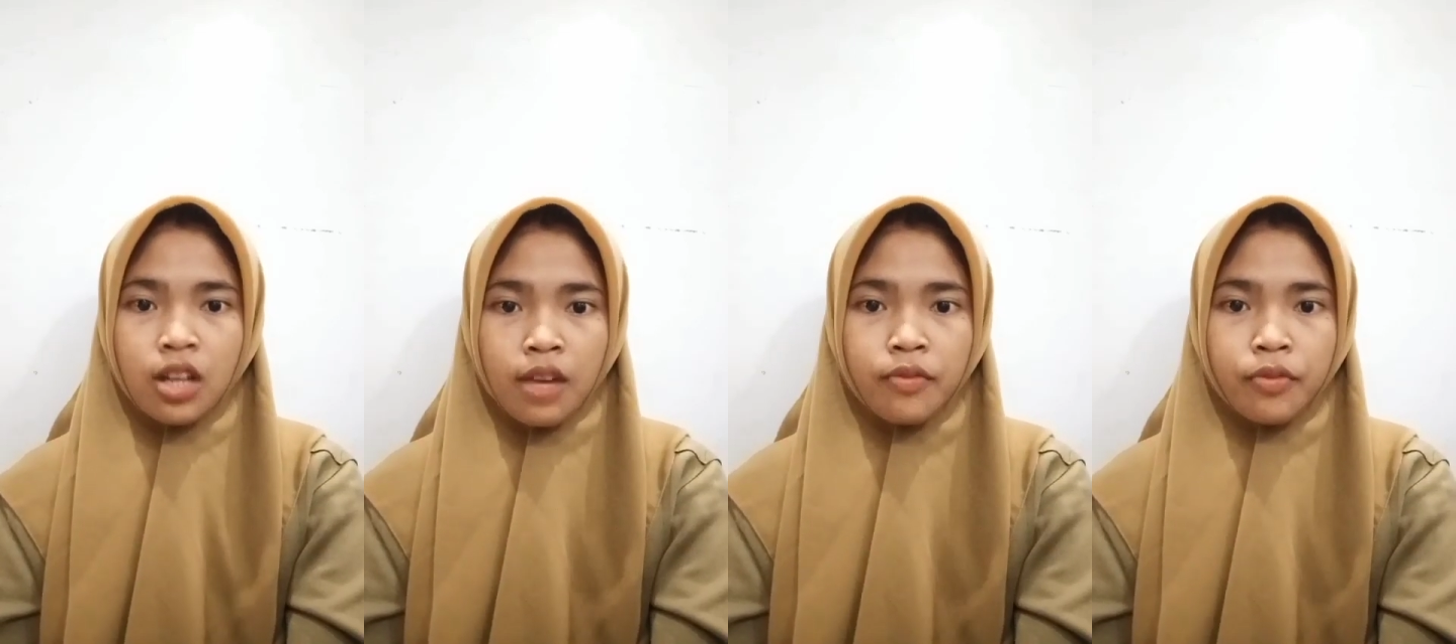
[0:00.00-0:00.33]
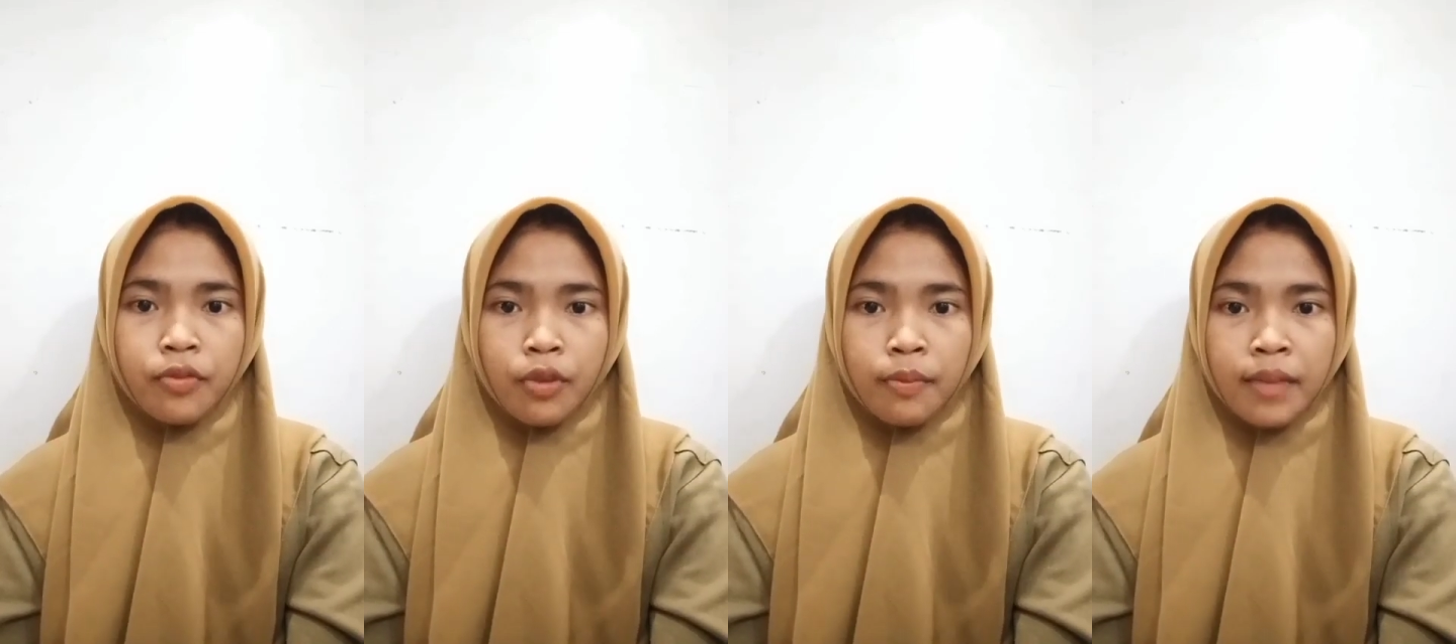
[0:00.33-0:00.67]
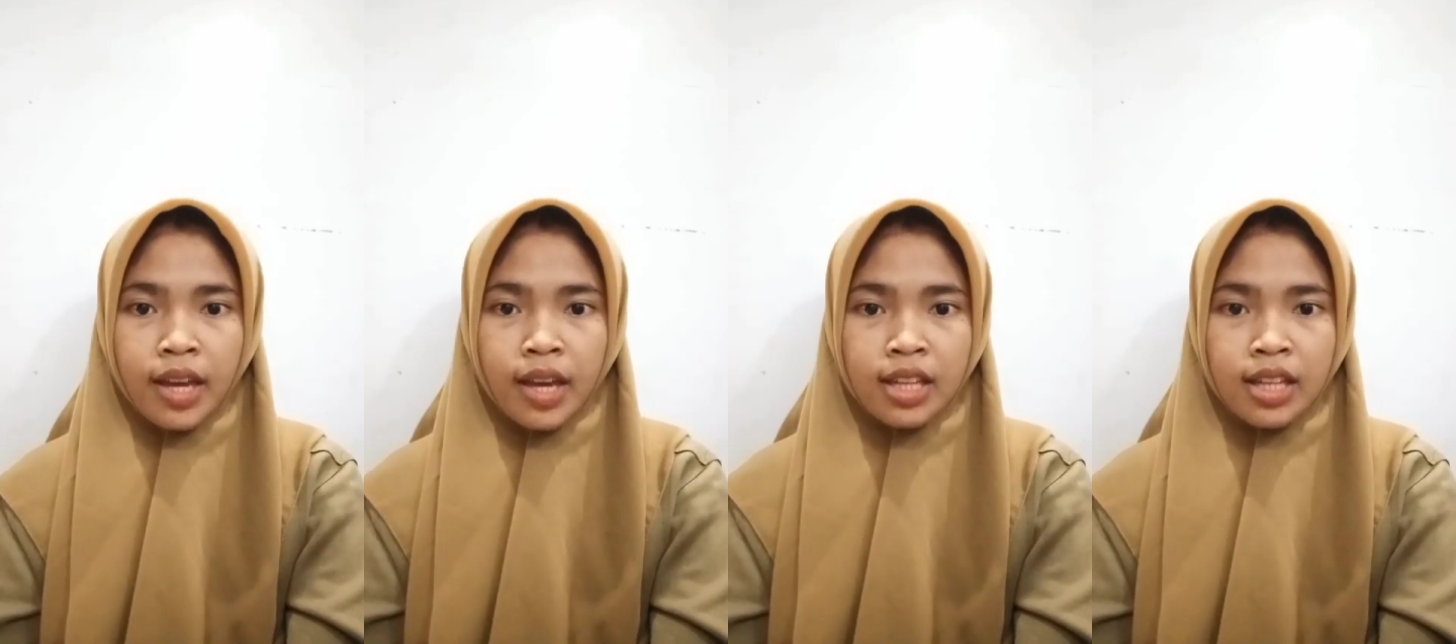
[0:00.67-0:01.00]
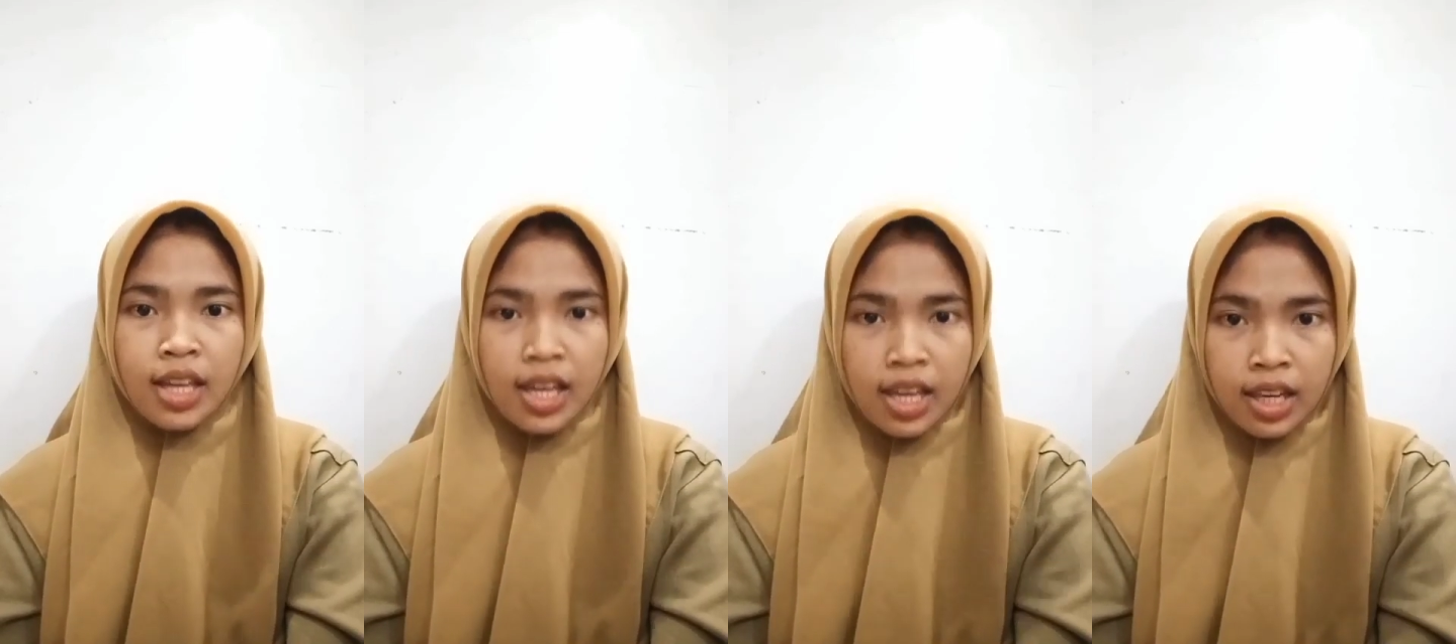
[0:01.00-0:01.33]
comes from an
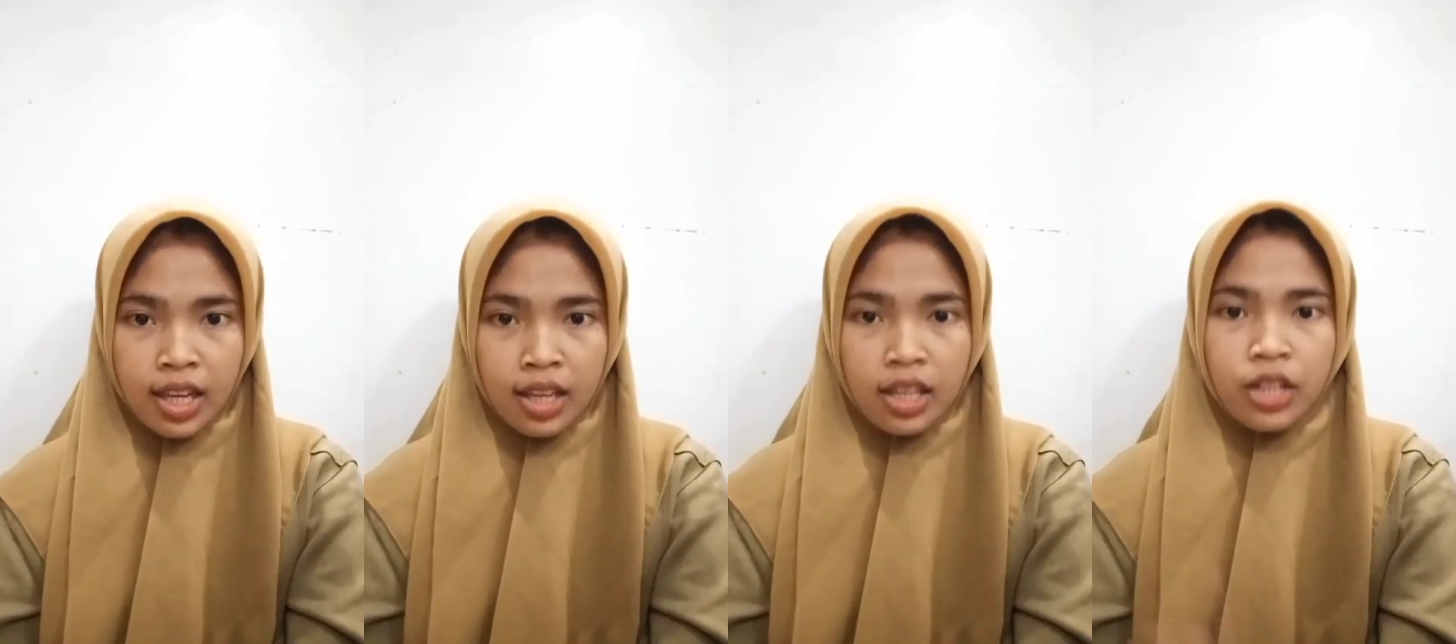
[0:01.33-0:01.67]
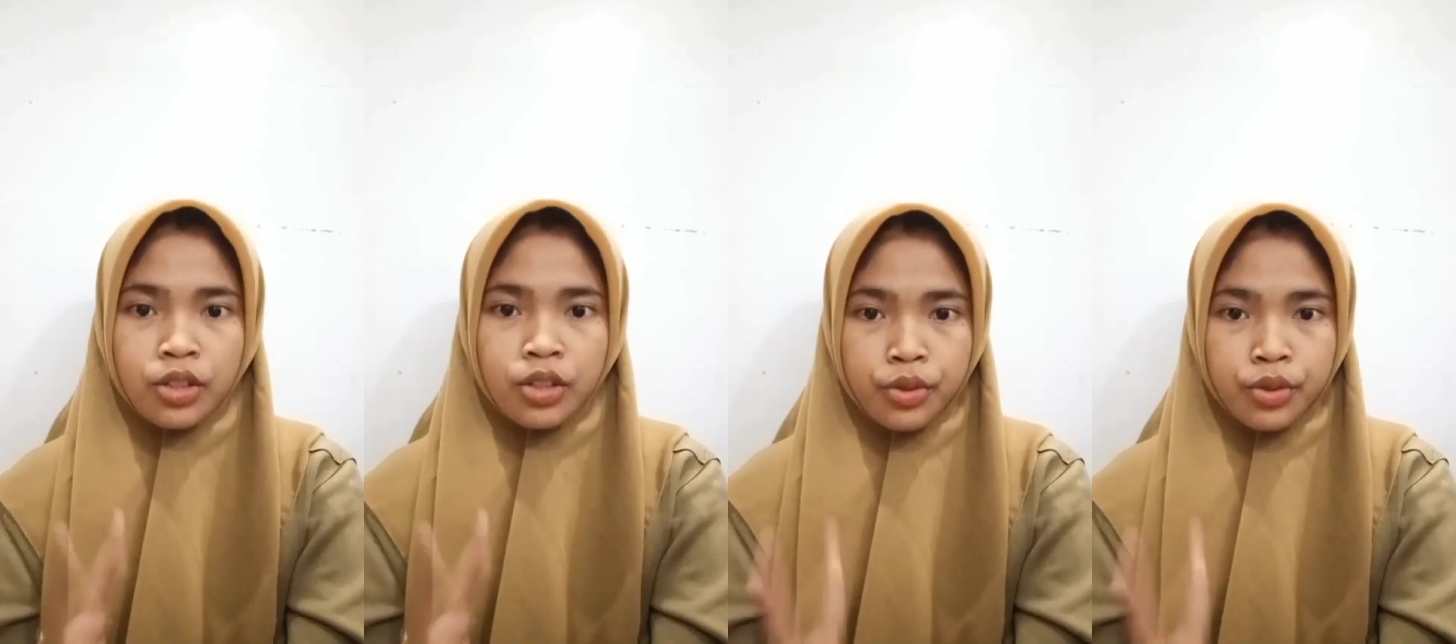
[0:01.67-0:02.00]
egg. 2.